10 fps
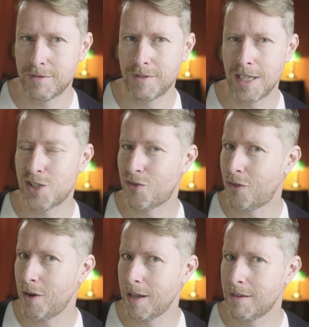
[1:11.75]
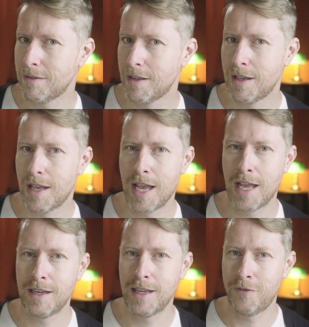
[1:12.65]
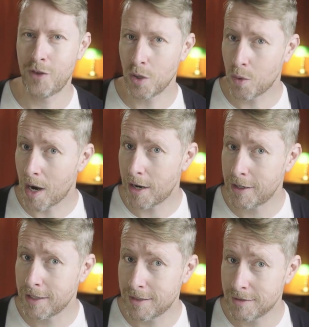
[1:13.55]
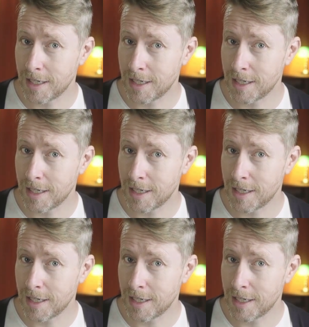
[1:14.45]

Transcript: It's free. And if you acquire it,